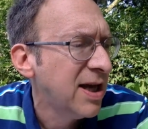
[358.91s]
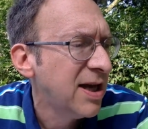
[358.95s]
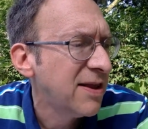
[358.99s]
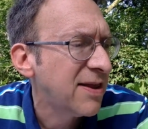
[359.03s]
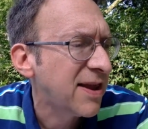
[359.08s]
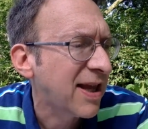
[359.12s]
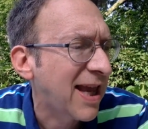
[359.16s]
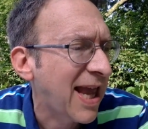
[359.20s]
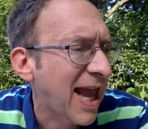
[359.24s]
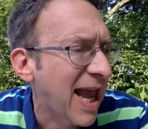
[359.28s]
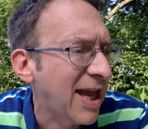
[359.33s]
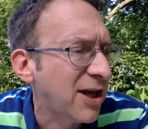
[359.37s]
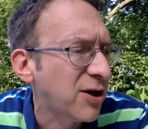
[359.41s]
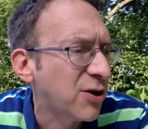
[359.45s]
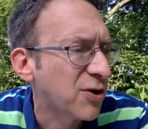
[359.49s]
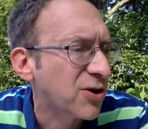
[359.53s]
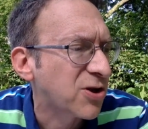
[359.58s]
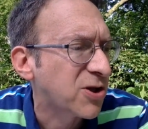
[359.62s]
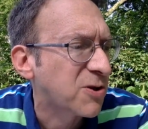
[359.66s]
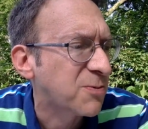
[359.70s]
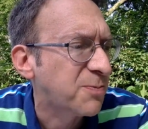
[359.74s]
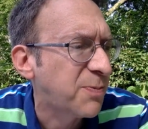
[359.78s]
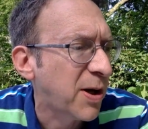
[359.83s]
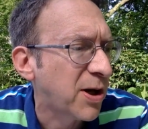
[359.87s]
The candles
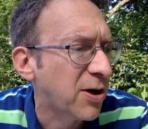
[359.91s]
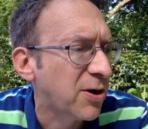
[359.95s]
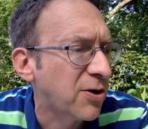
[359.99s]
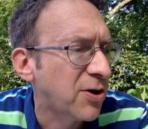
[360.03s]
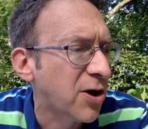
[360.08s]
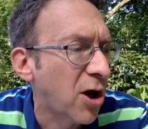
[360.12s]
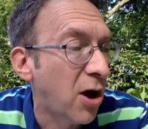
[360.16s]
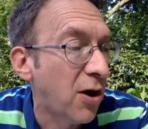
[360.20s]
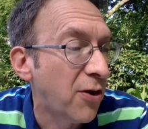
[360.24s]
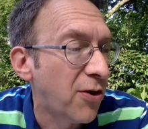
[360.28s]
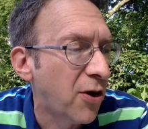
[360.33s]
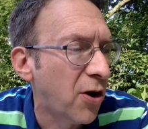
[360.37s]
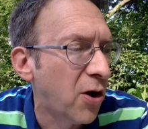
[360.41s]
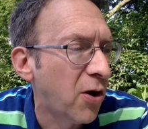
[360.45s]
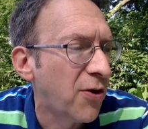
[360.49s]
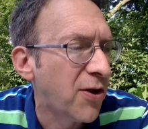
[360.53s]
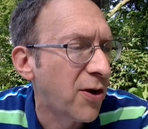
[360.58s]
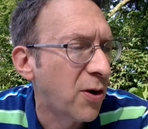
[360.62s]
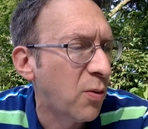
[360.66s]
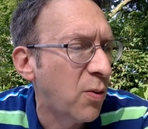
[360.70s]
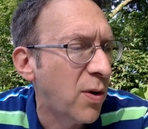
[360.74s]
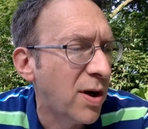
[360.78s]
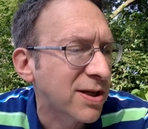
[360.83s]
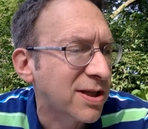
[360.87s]
sputtered, although
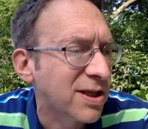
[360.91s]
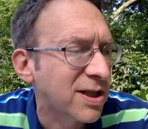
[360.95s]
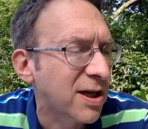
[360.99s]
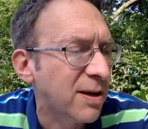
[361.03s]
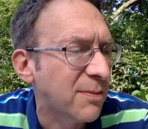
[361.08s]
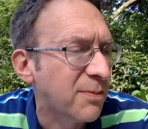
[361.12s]
there wasn't